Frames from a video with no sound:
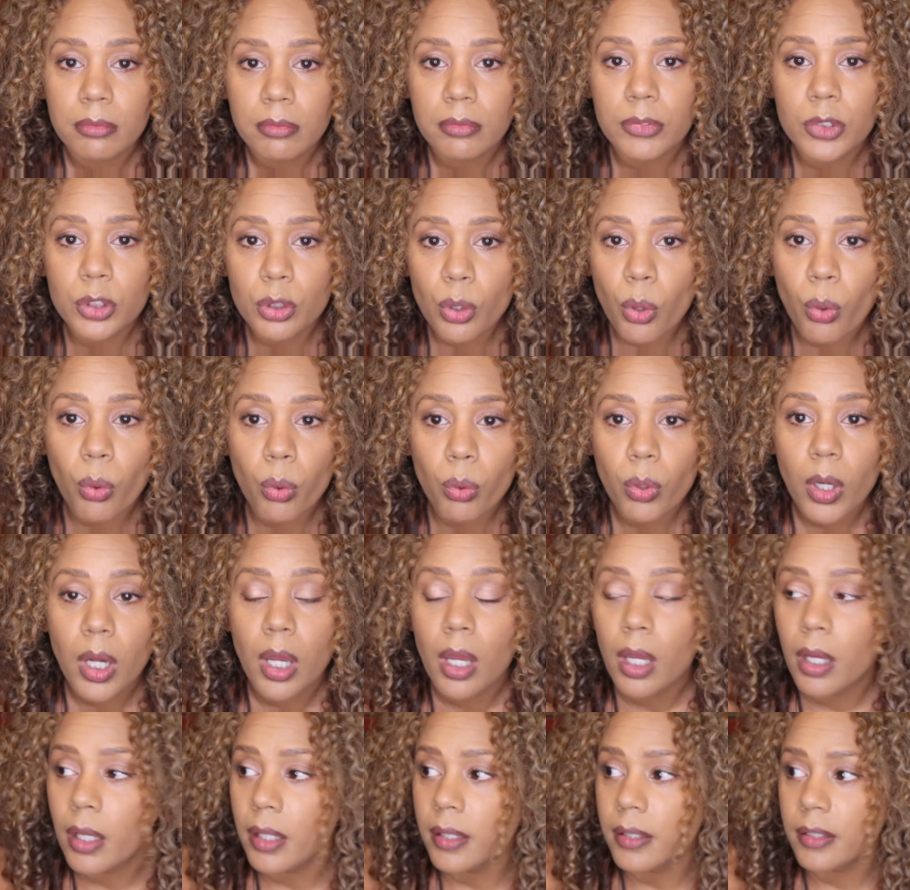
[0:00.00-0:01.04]
So
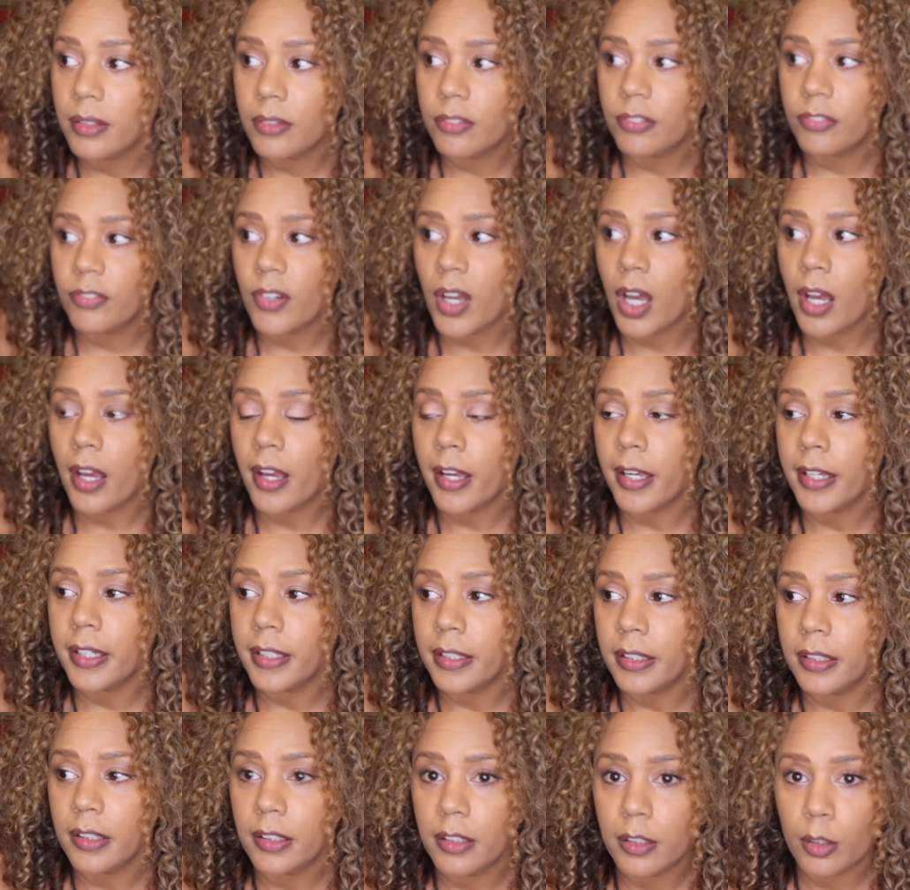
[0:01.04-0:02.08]
if I
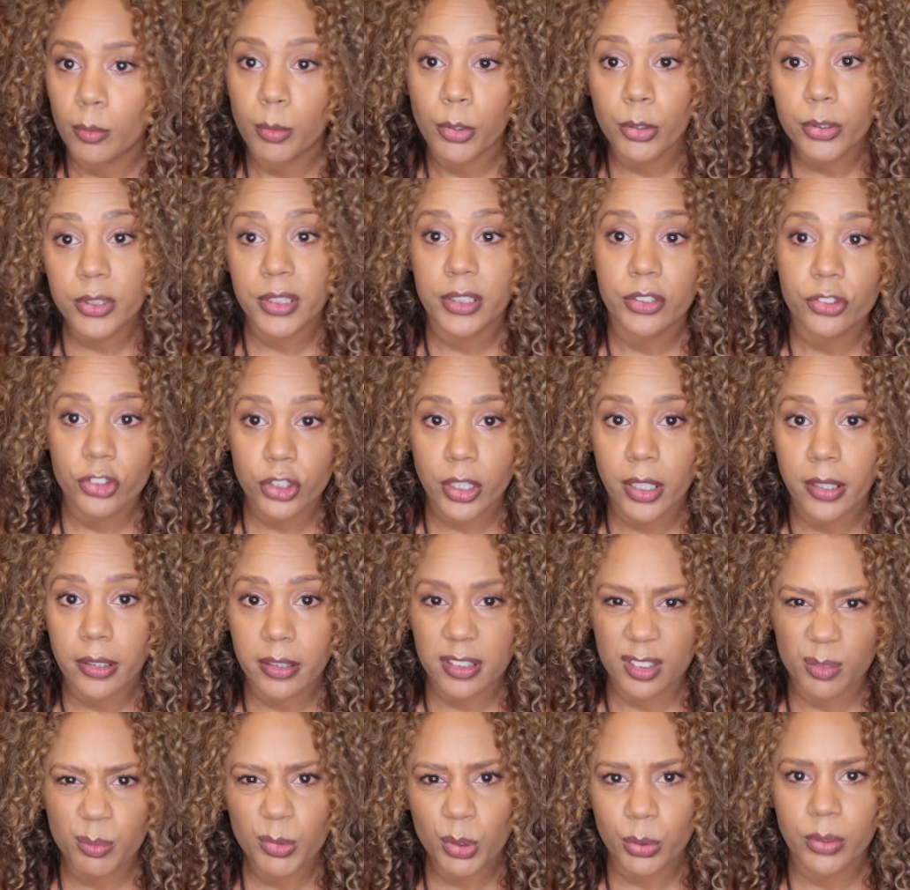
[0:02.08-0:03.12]
eat a protein shake,
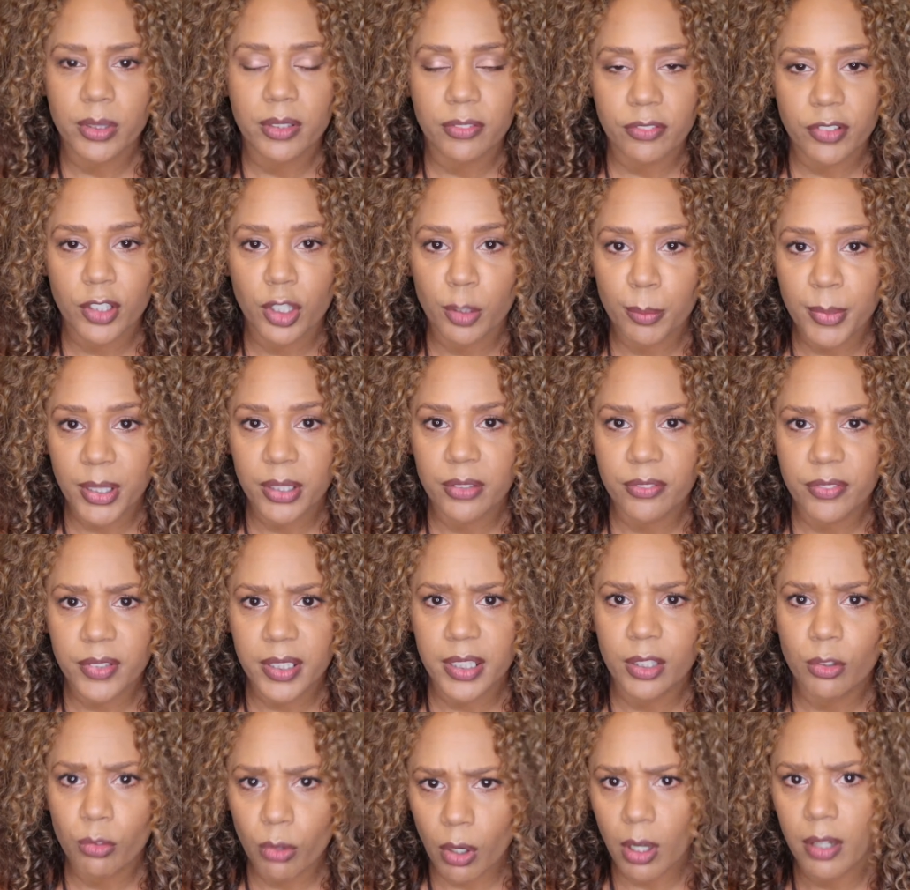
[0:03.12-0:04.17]
because I'm doing a fair amount of
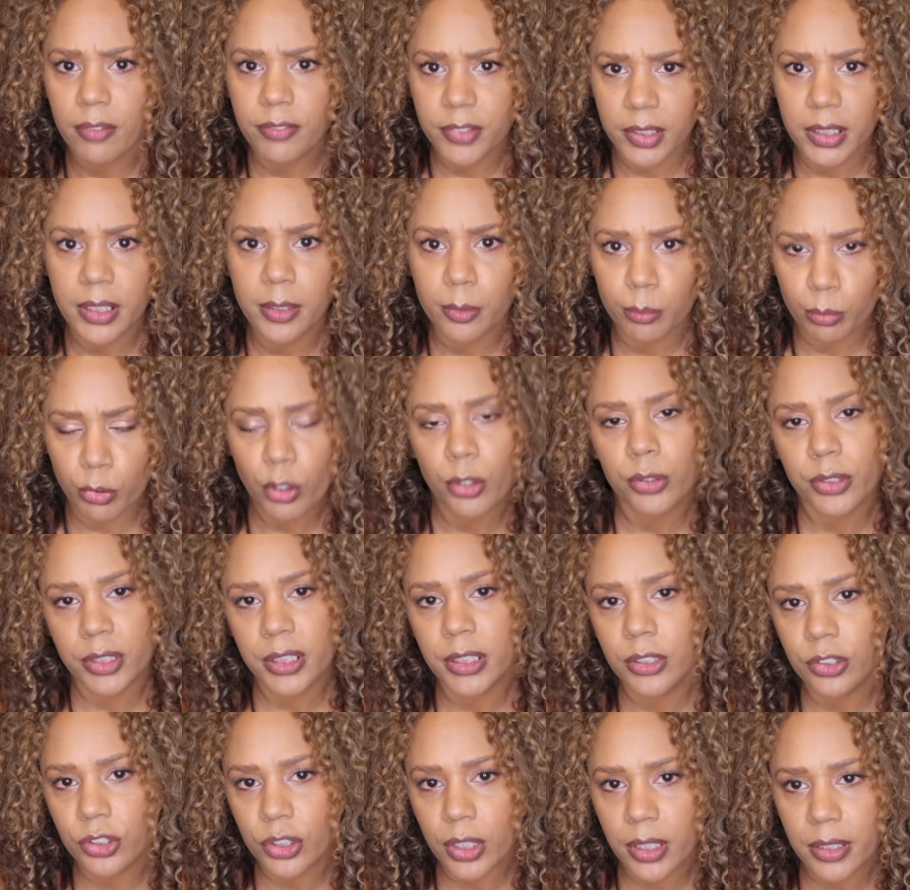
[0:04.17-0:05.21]
like raw vegan
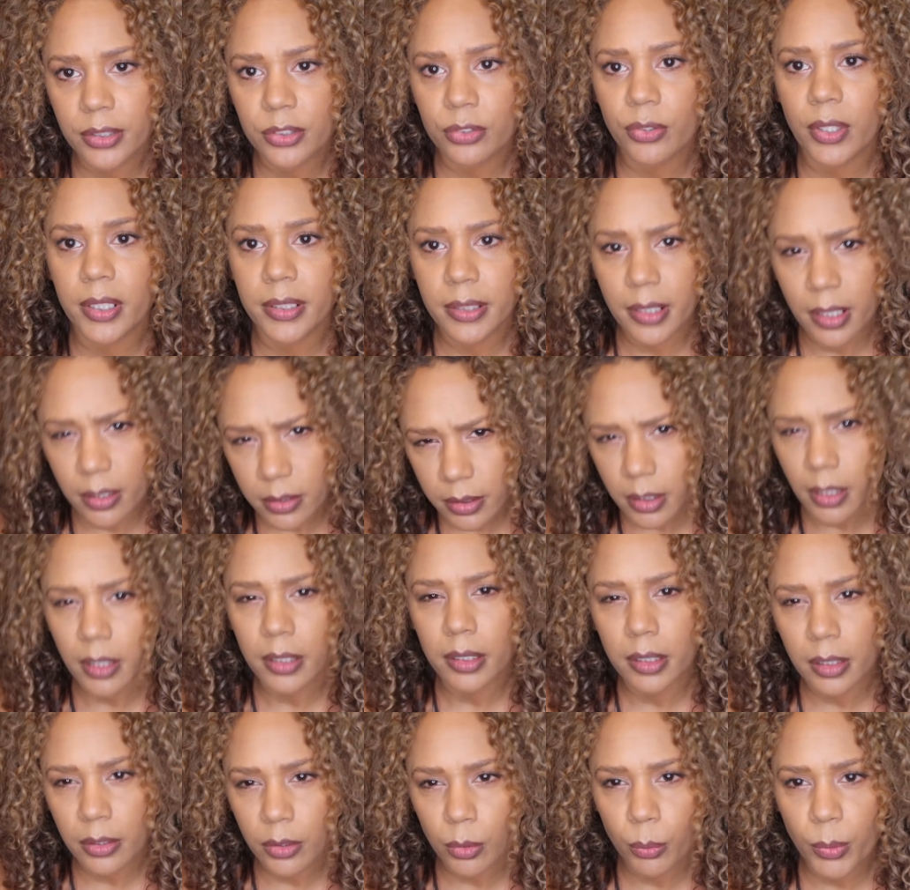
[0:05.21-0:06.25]
protein shakes right now to kind
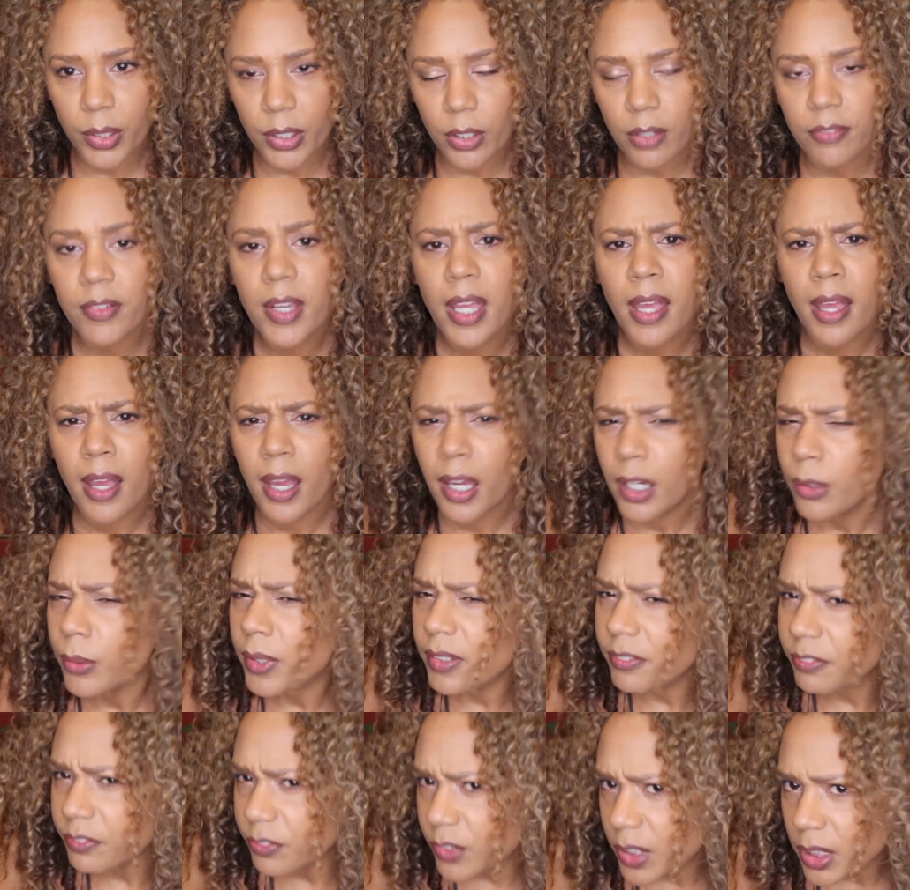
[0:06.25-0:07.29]
of get the weight off, how do
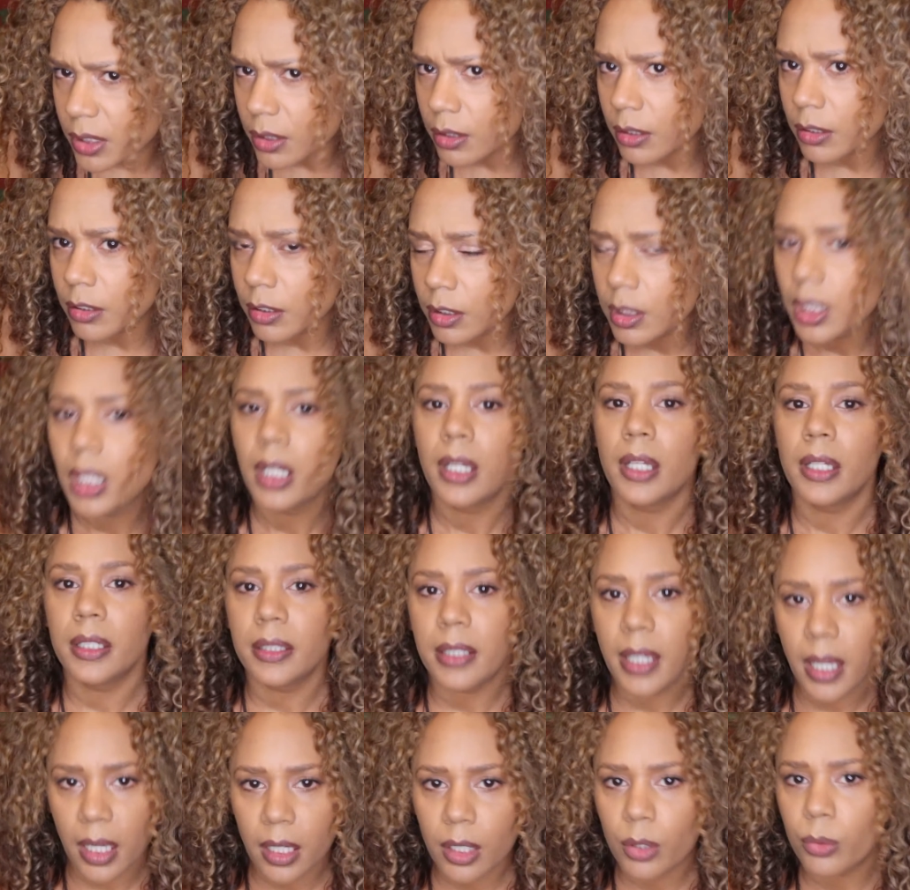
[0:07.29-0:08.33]
I feel
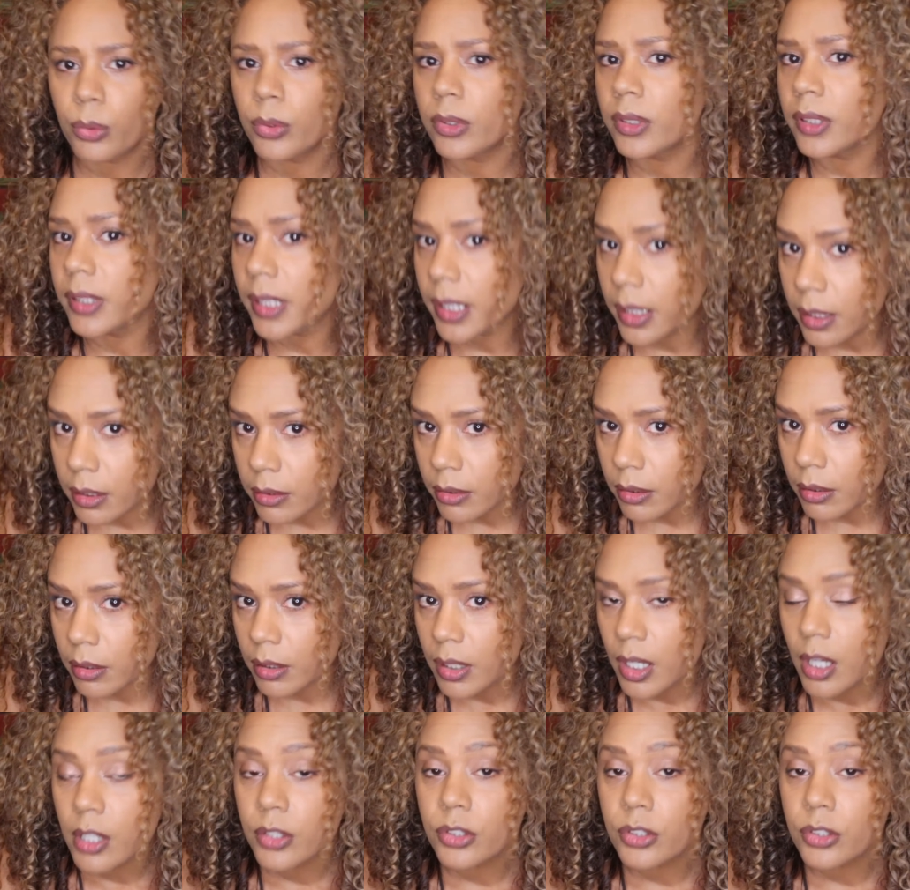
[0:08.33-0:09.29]
an hour later?